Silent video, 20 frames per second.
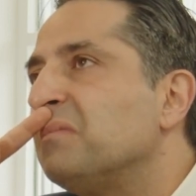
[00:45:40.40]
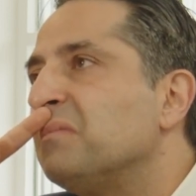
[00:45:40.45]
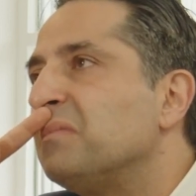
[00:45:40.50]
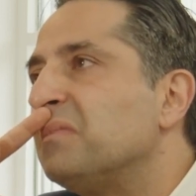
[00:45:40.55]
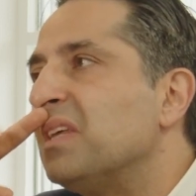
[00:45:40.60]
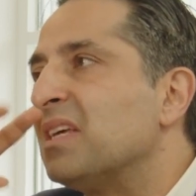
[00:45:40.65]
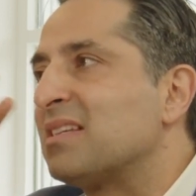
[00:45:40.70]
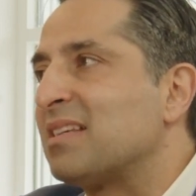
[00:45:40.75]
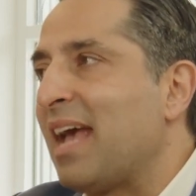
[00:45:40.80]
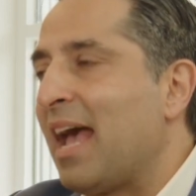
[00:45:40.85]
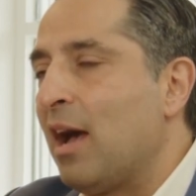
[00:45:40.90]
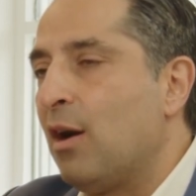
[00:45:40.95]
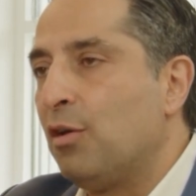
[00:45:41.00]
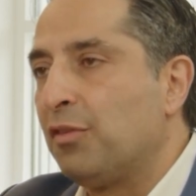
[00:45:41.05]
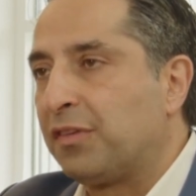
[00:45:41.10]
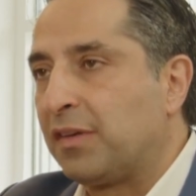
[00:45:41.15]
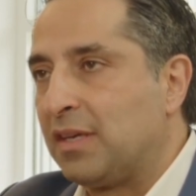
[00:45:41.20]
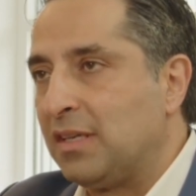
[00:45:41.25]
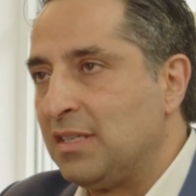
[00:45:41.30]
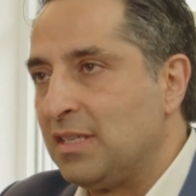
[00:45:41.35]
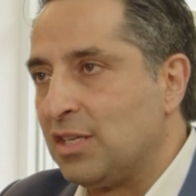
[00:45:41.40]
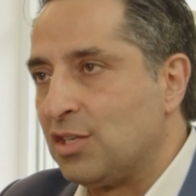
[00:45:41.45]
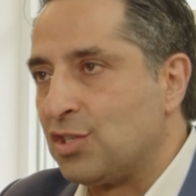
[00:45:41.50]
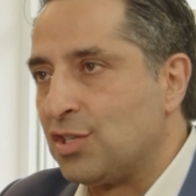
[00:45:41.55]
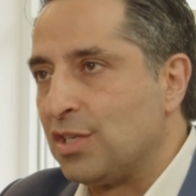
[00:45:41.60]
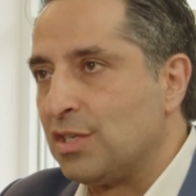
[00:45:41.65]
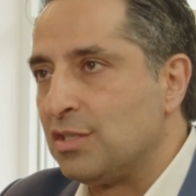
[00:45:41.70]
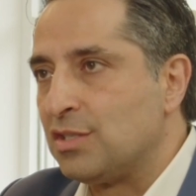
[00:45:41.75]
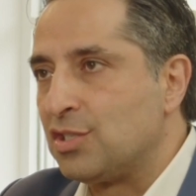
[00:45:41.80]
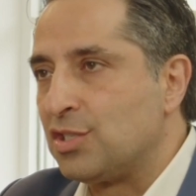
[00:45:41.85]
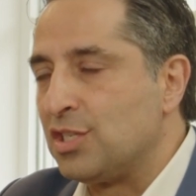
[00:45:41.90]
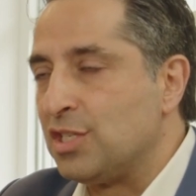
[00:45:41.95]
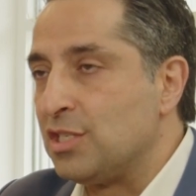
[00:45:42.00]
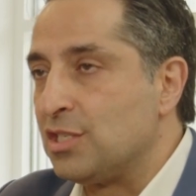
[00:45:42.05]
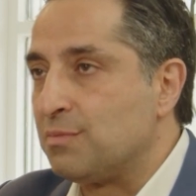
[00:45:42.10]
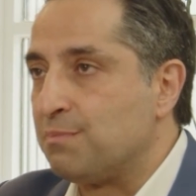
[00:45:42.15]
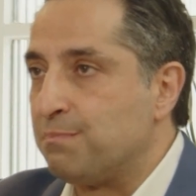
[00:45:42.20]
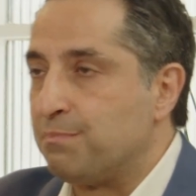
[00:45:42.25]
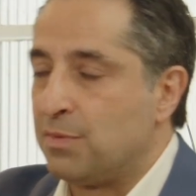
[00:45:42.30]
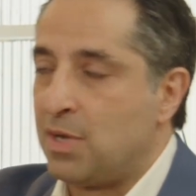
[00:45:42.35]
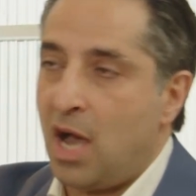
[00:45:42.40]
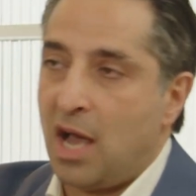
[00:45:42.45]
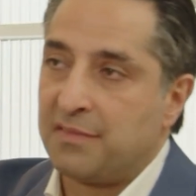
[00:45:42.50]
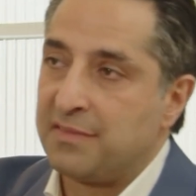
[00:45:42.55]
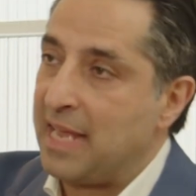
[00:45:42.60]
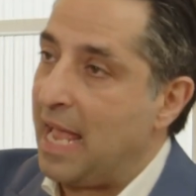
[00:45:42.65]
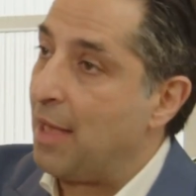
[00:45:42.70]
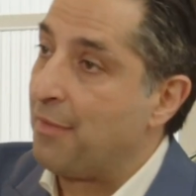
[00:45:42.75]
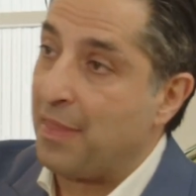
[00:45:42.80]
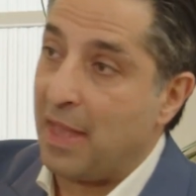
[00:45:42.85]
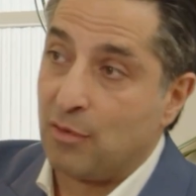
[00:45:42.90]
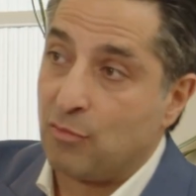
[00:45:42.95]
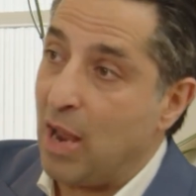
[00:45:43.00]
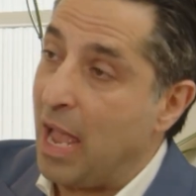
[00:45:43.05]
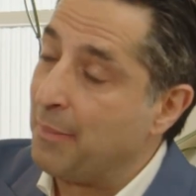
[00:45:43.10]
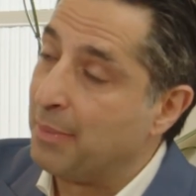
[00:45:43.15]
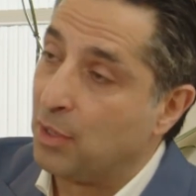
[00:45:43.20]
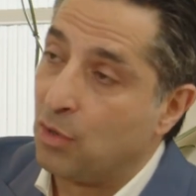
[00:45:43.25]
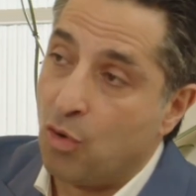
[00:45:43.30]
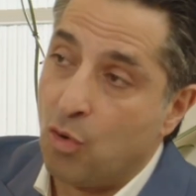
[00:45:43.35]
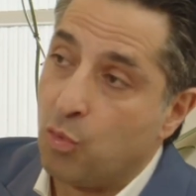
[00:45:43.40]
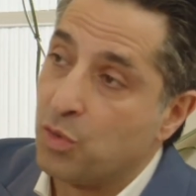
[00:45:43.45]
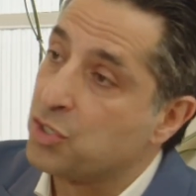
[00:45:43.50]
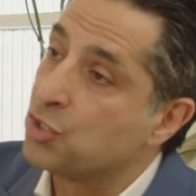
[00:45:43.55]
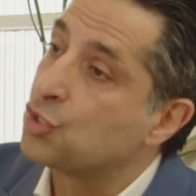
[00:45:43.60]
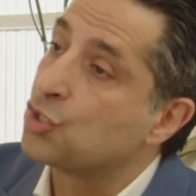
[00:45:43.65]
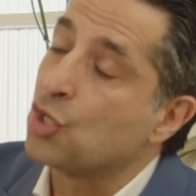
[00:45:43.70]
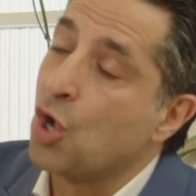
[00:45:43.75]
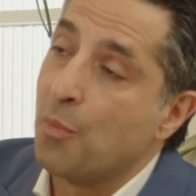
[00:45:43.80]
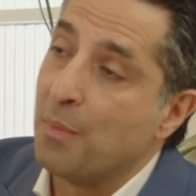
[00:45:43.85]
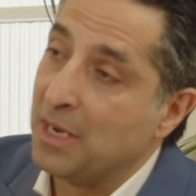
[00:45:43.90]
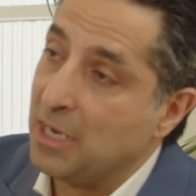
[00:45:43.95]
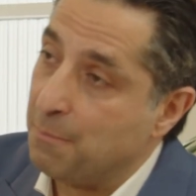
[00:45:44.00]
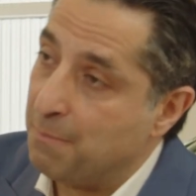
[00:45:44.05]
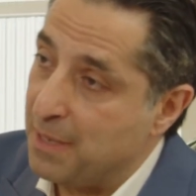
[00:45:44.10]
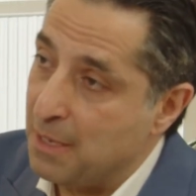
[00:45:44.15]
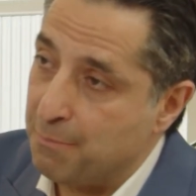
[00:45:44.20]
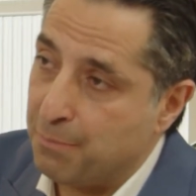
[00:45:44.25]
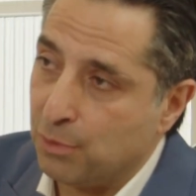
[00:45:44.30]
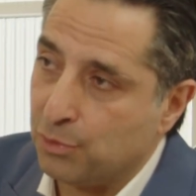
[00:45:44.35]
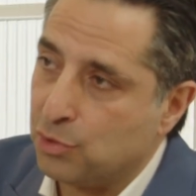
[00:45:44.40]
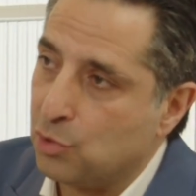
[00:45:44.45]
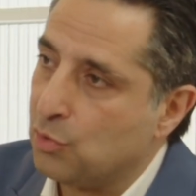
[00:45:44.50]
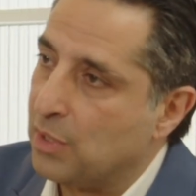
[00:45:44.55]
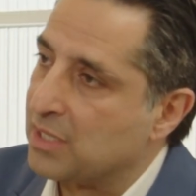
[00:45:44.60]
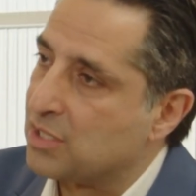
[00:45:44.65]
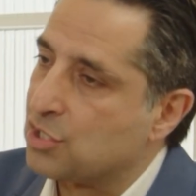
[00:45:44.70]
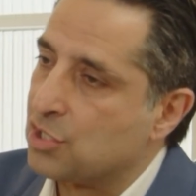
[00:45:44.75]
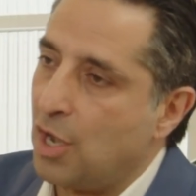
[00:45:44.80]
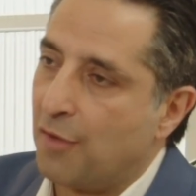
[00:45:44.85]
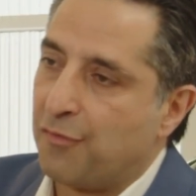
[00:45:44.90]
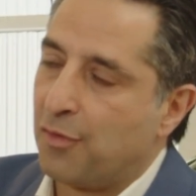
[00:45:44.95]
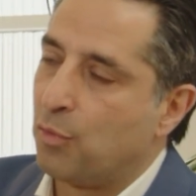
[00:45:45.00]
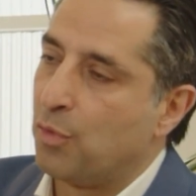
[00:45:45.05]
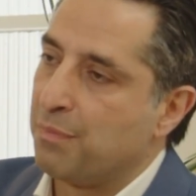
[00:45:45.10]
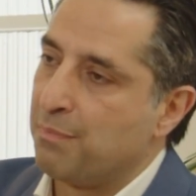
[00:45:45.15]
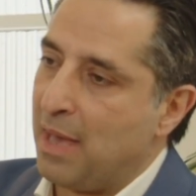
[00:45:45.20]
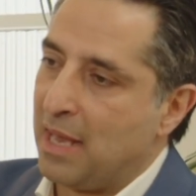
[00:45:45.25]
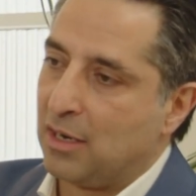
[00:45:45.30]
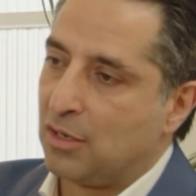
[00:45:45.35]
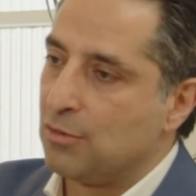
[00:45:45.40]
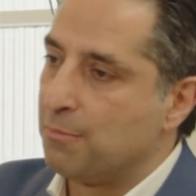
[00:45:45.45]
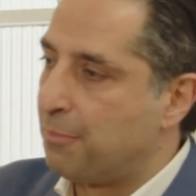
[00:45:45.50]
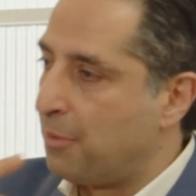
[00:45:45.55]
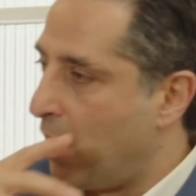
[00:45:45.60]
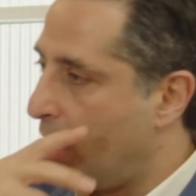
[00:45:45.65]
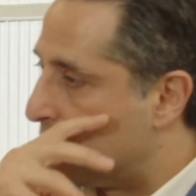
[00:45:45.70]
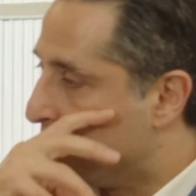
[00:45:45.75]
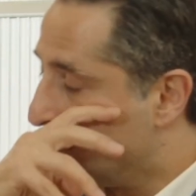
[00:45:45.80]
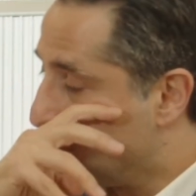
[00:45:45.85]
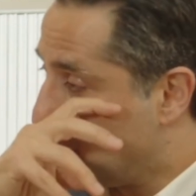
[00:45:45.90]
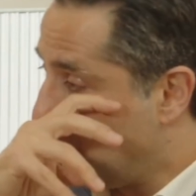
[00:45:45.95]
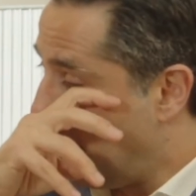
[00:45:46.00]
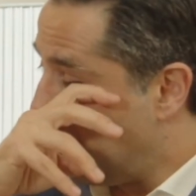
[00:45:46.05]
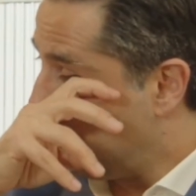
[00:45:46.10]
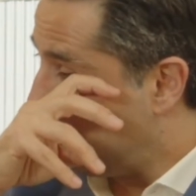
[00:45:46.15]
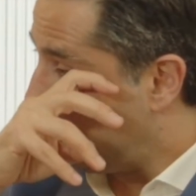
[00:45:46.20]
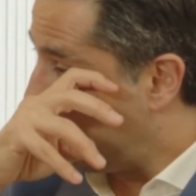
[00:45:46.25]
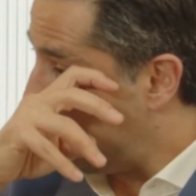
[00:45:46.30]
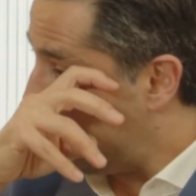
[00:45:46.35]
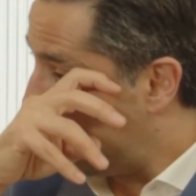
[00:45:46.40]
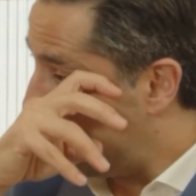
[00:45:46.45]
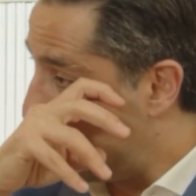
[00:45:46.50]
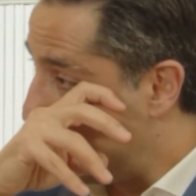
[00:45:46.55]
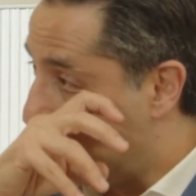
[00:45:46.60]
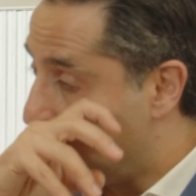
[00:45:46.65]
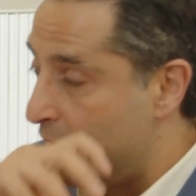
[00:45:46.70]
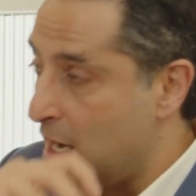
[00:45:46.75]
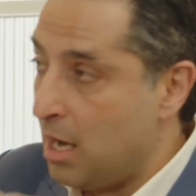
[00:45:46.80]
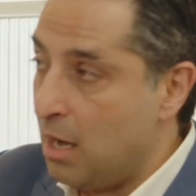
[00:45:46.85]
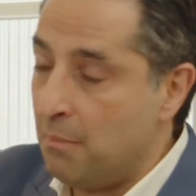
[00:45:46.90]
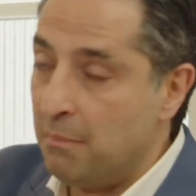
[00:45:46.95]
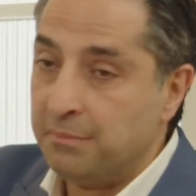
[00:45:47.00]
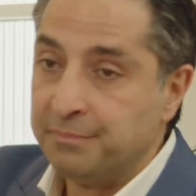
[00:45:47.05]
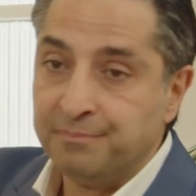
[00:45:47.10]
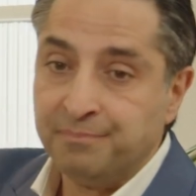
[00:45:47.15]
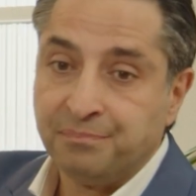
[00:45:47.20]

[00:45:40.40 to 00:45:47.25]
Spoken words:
this health condition, she's gone down that rabbit hole, which so many people do that suffer with medical problems. And she's become